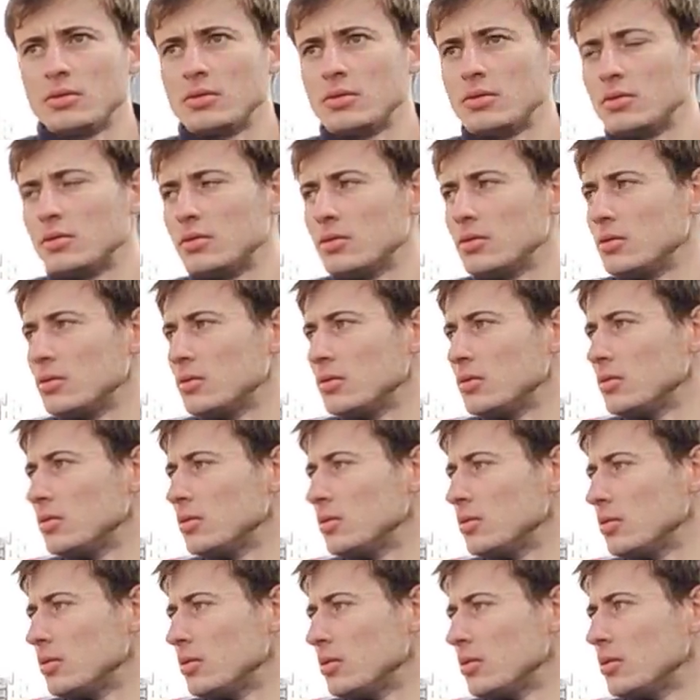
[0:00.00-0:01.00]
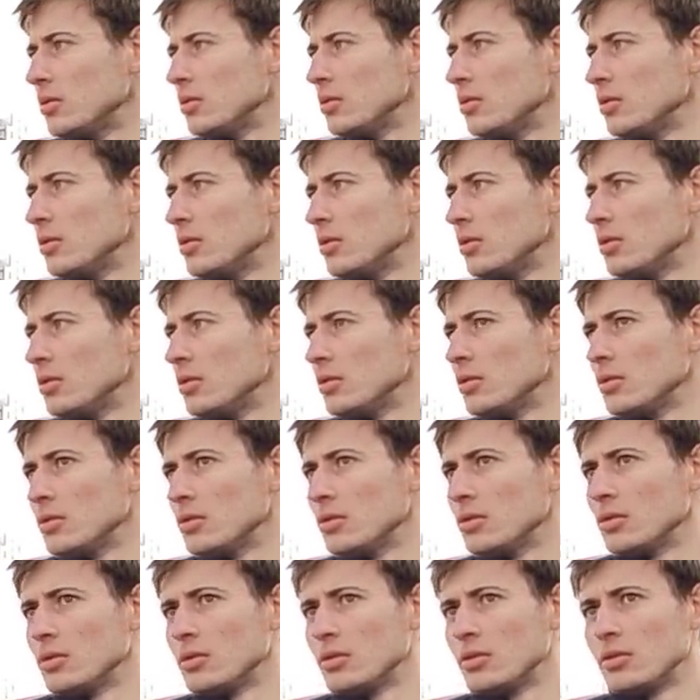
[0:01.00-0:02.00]

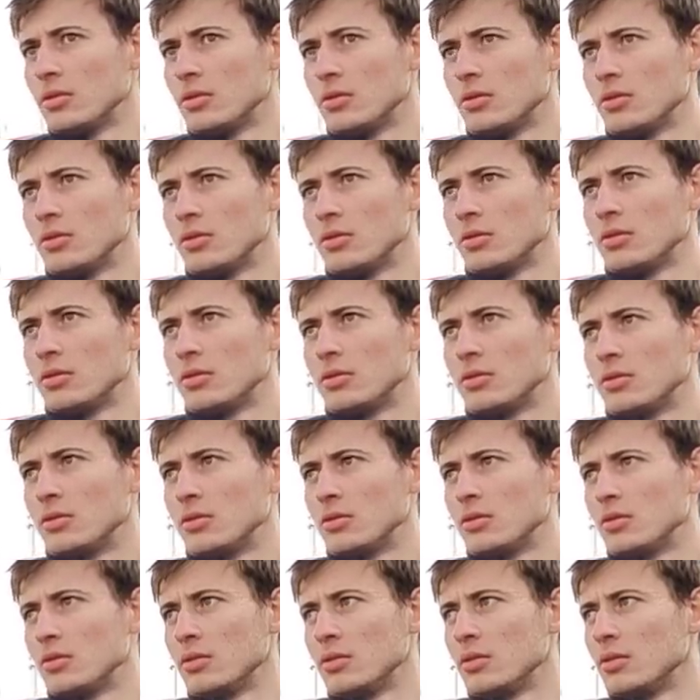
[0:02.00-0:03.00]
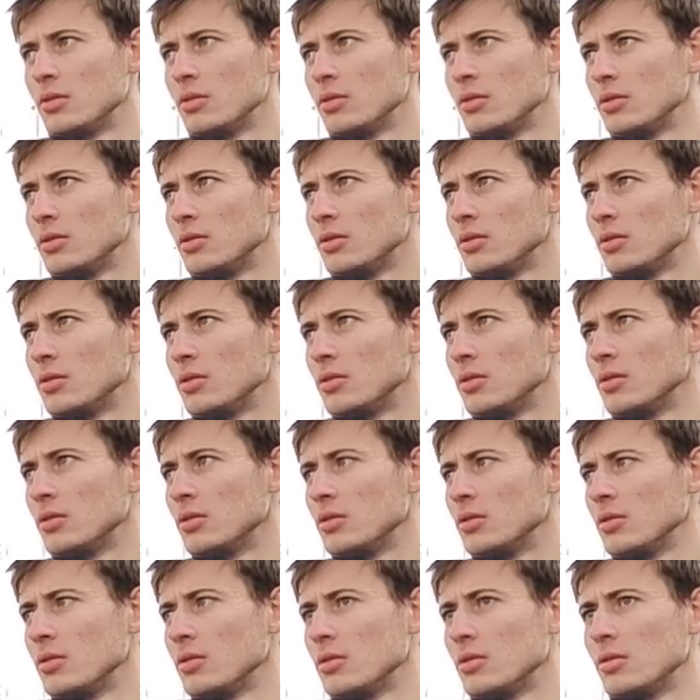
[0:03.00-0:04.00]

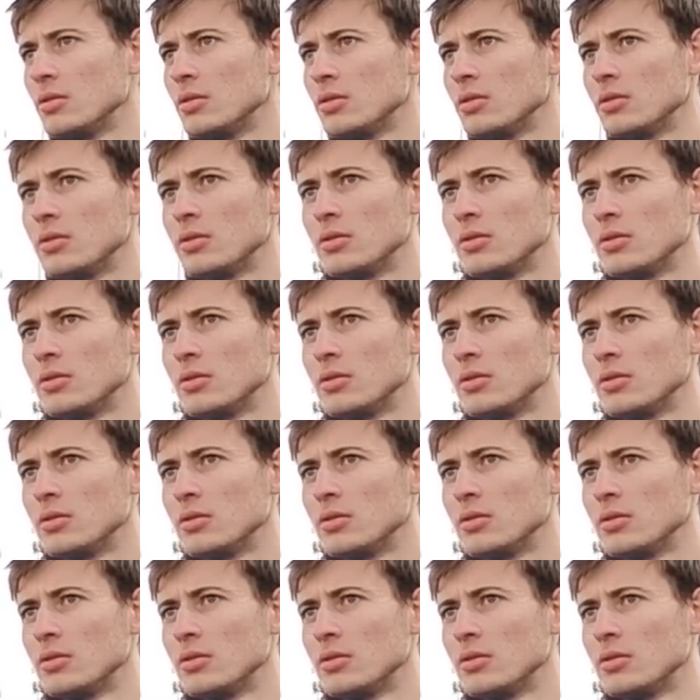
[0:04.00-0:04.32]
(not speaking)